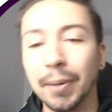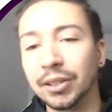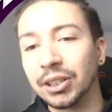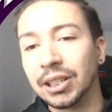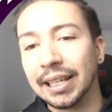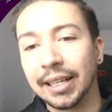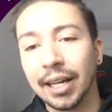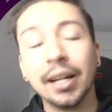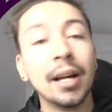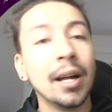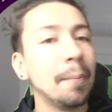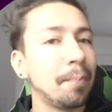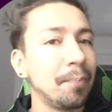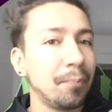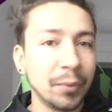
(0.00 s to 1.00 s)
in the Bundesliga.
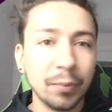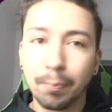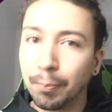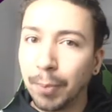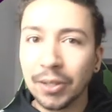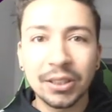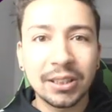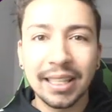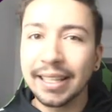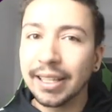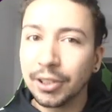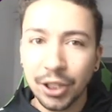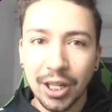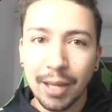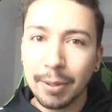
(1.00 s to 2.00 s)

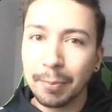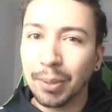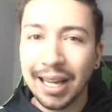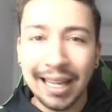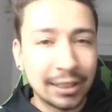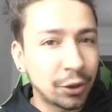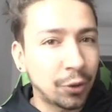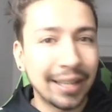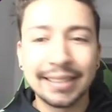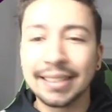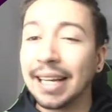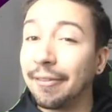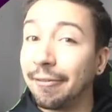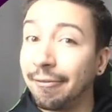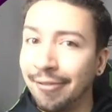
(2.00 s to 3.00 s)
Bundesliga German players
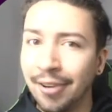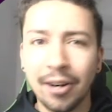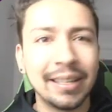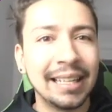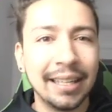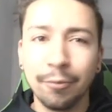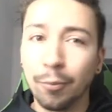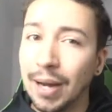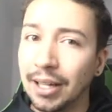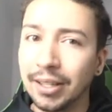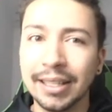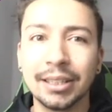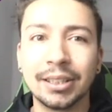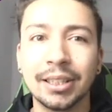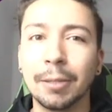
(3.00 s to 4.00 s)
translate very
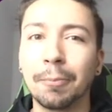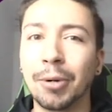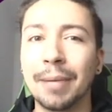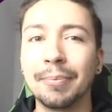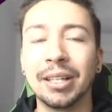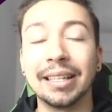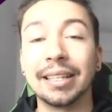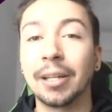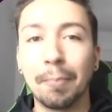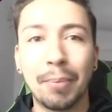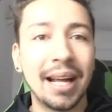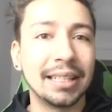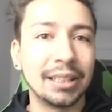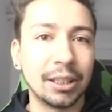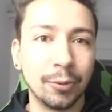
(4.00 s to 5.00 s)
well into the Premier League
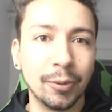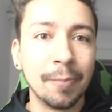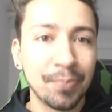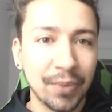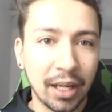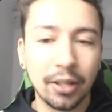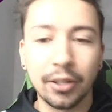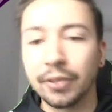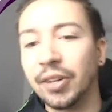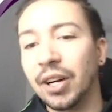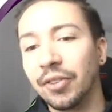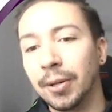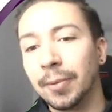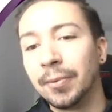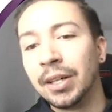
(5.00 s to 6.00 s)
compared to a lot of
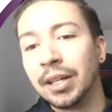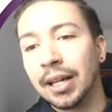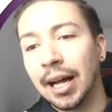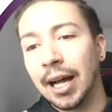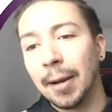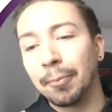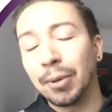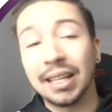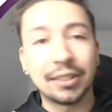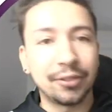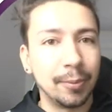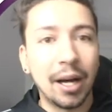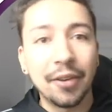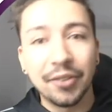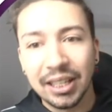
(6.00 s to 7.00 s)
other players
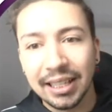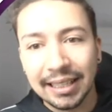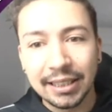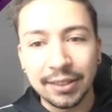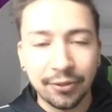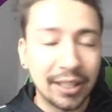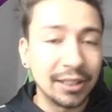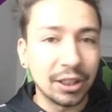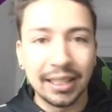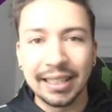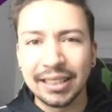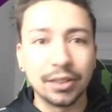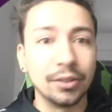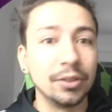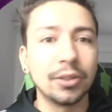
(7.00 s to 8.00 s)
from other leagues. French
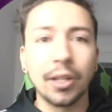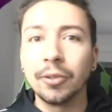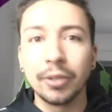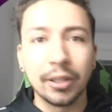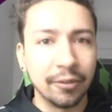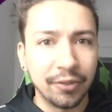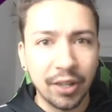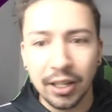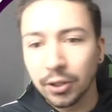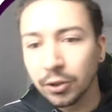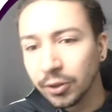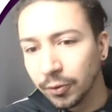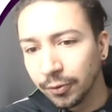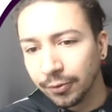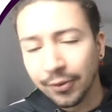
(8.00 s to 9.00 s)
leagues don't convert
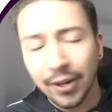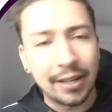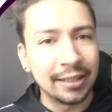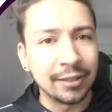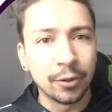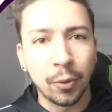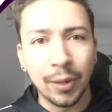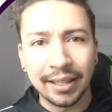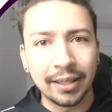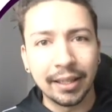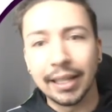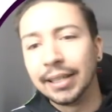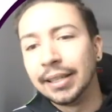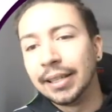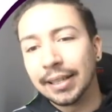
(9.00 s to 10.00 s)
very
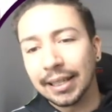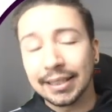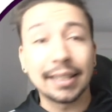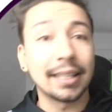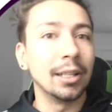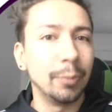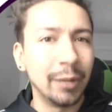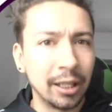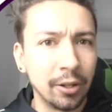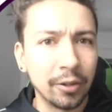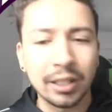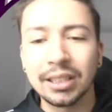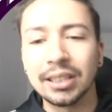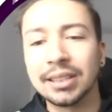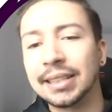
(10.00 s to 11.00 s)
quickly. They take a little bit
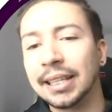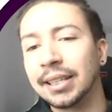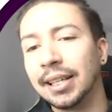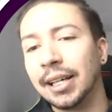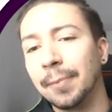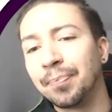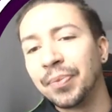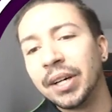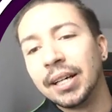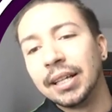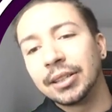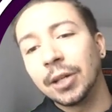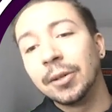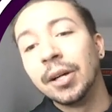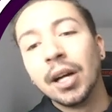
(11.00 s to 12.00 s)
longer to settle in.
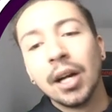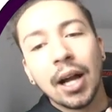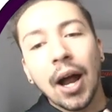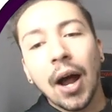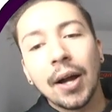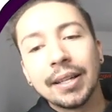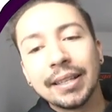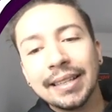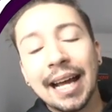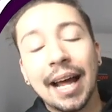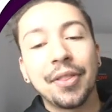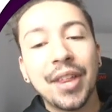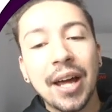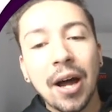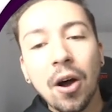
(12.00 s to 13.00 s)
So,
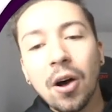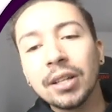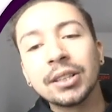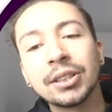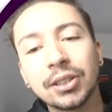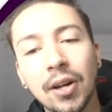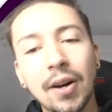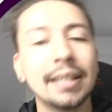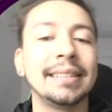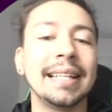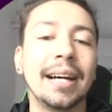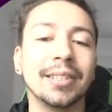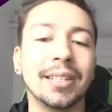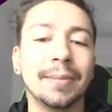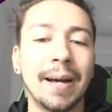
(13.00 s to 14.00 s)
yeah, there are slight
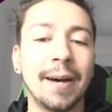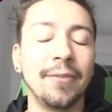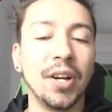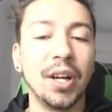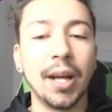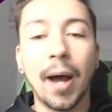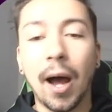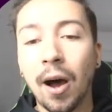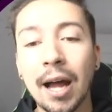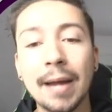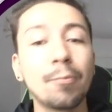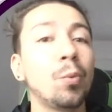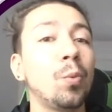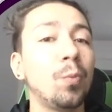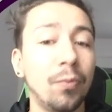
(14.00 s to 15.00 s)
doubts about Werner.
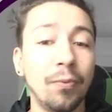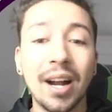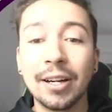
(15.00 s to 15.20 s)
I'm